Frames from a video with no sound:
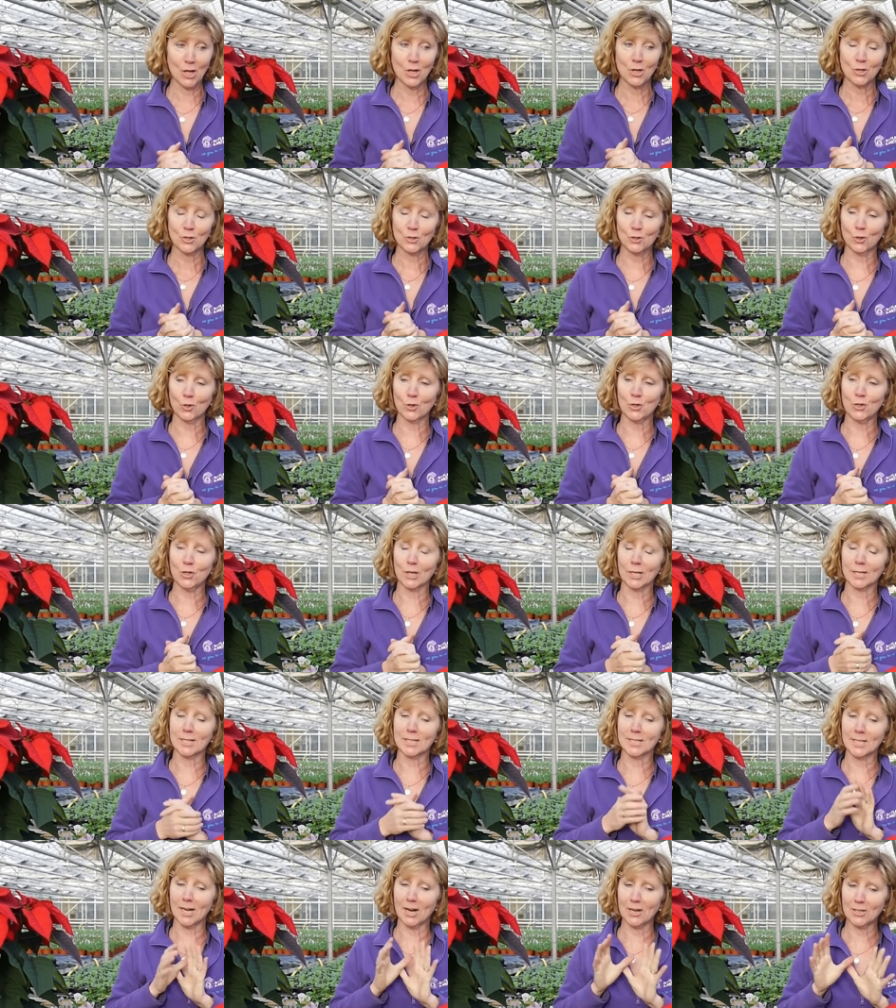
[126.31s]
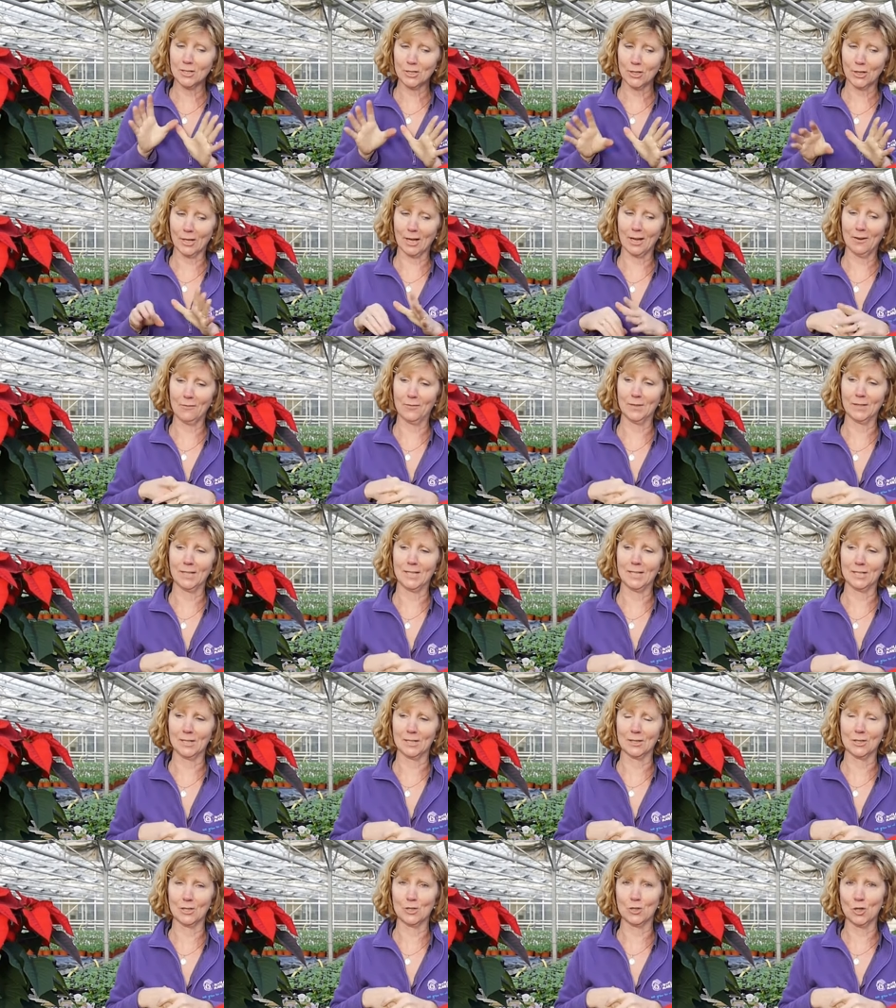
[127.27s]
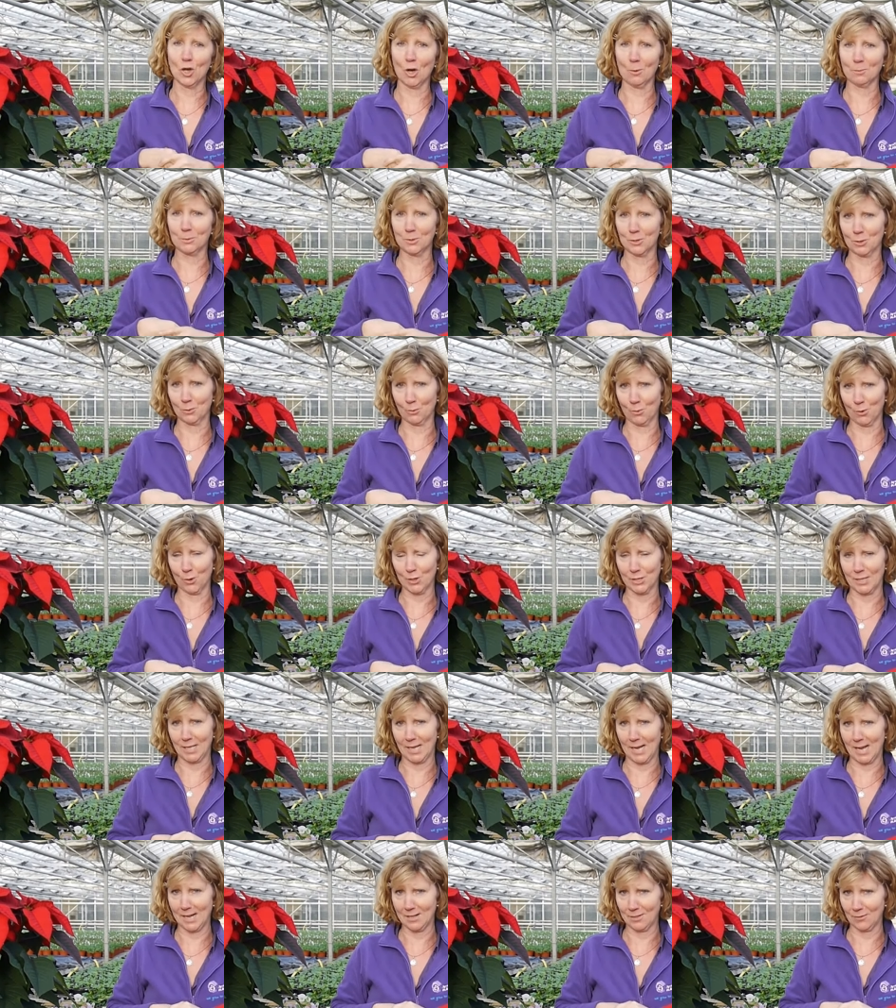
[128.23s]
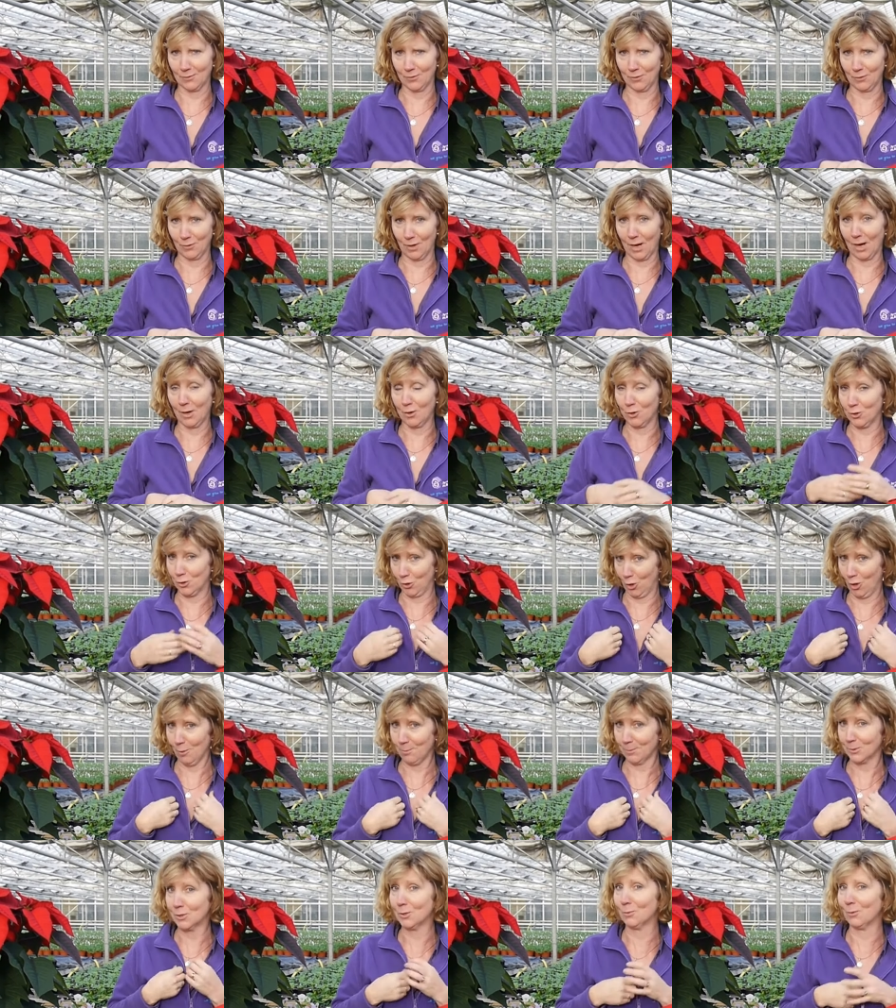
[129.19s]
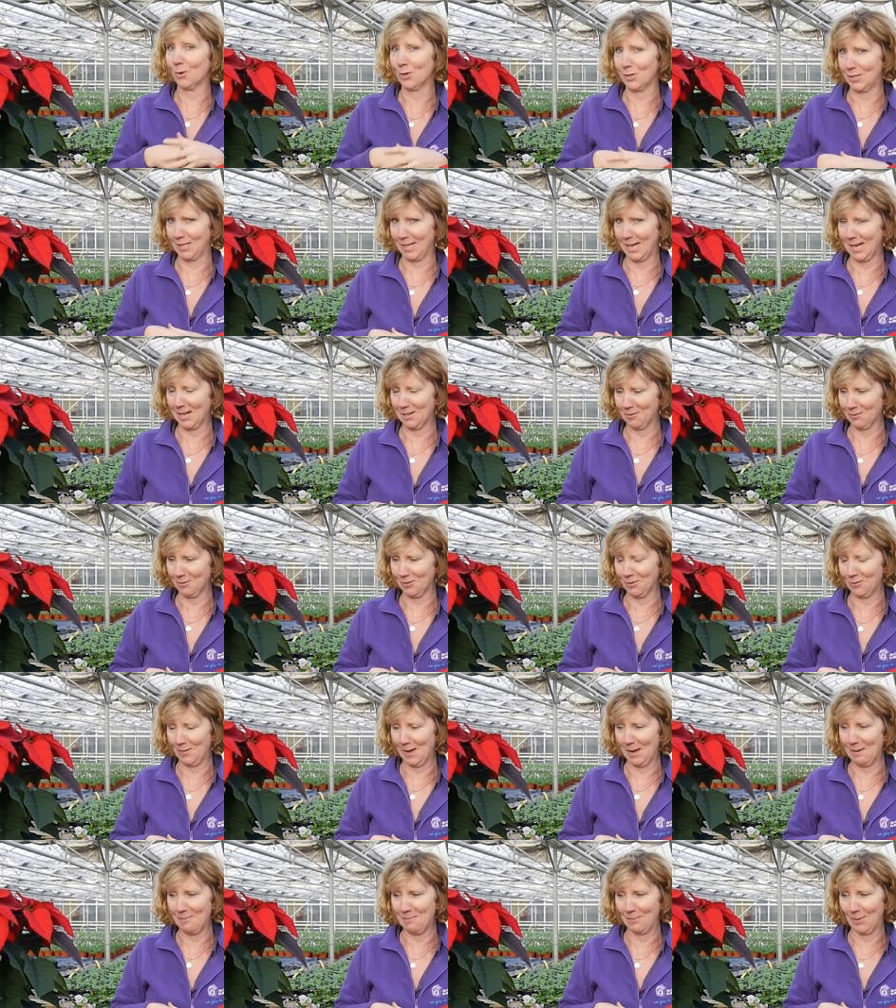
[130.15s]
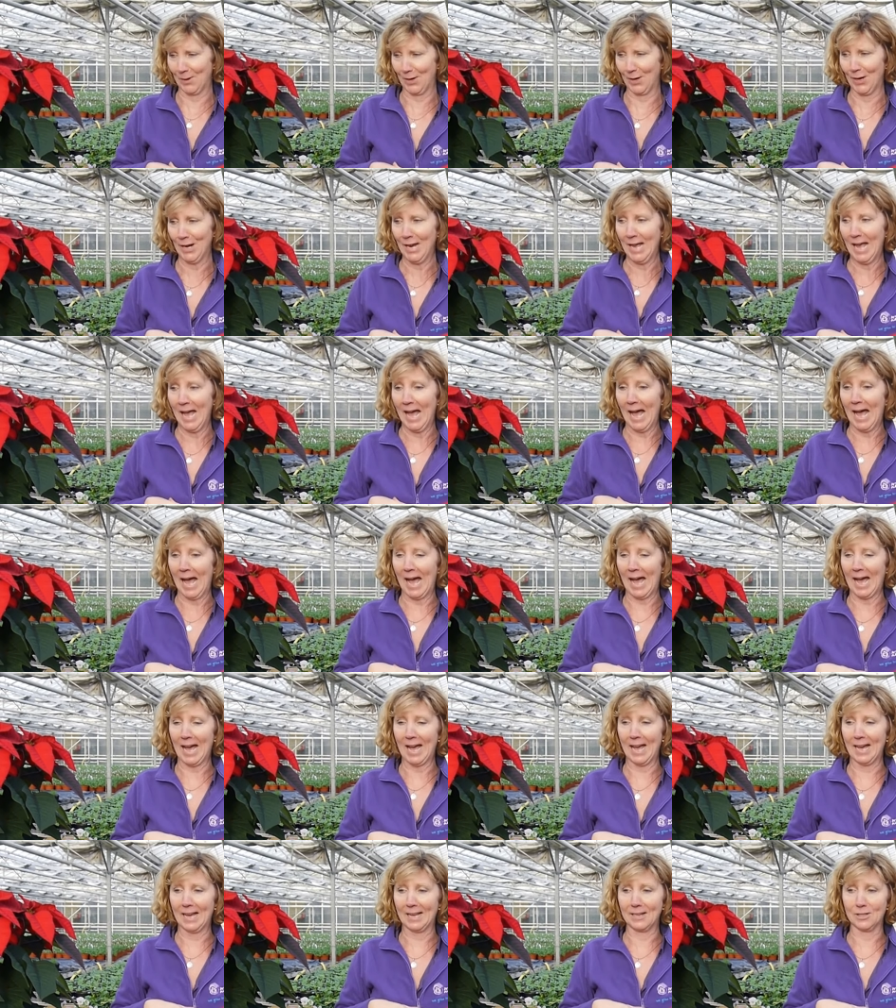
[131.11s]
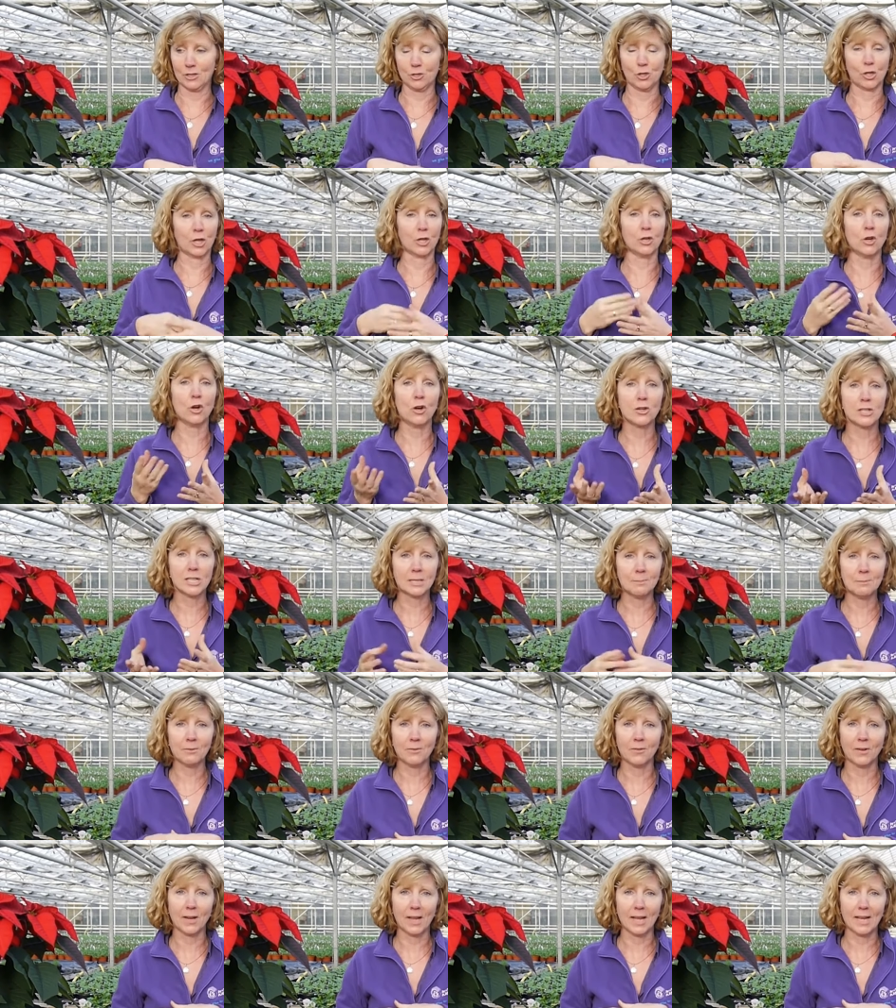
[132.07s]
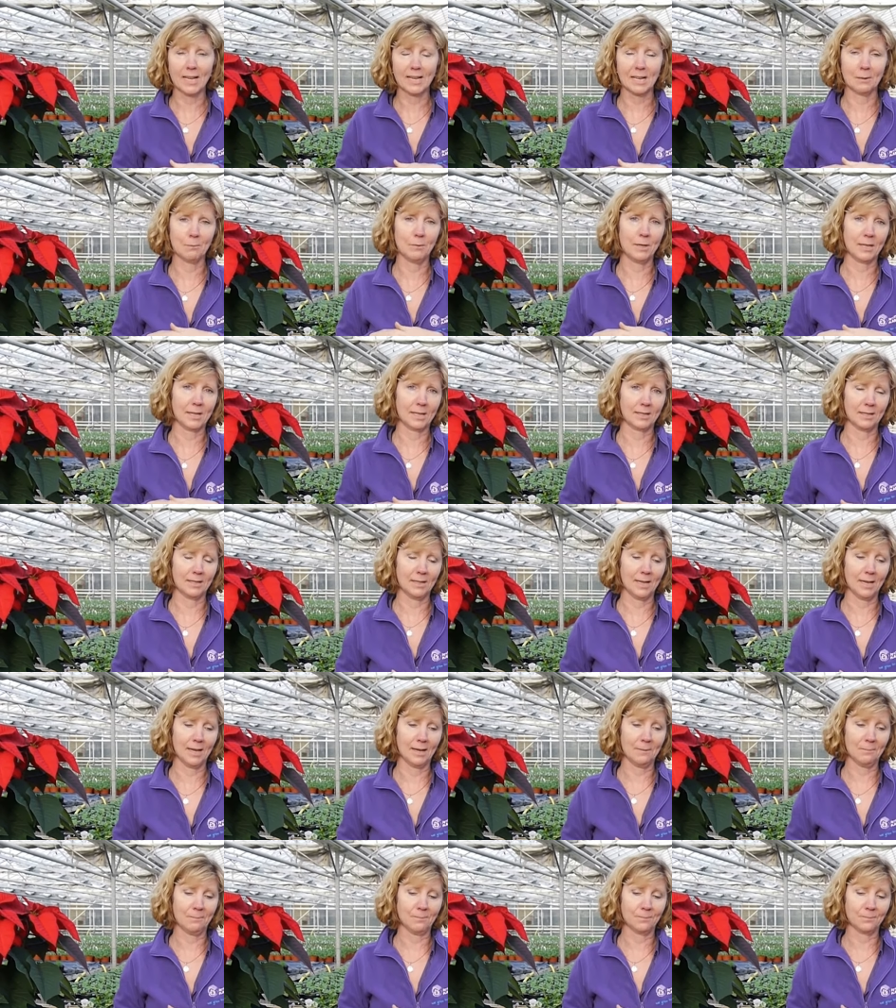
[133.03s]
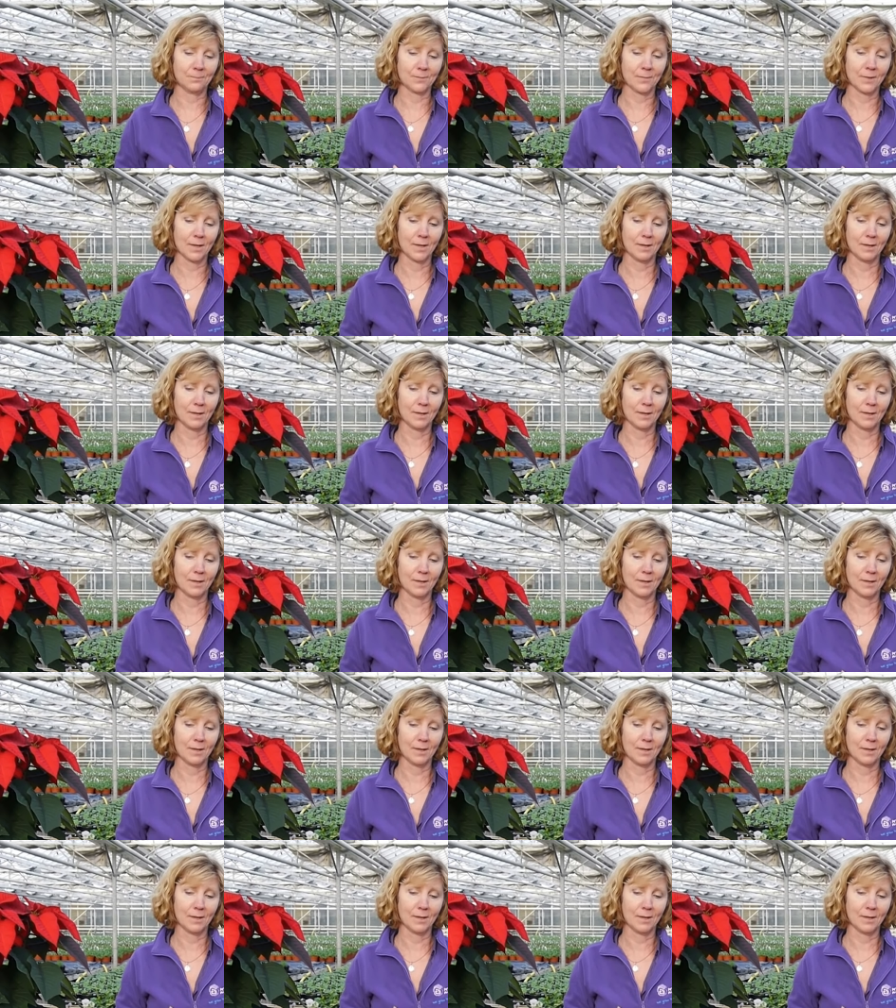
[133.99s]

So you can start to look out for these in the shops towards the end of our shop, towards the end of November, and you can order them if you like, and we can um,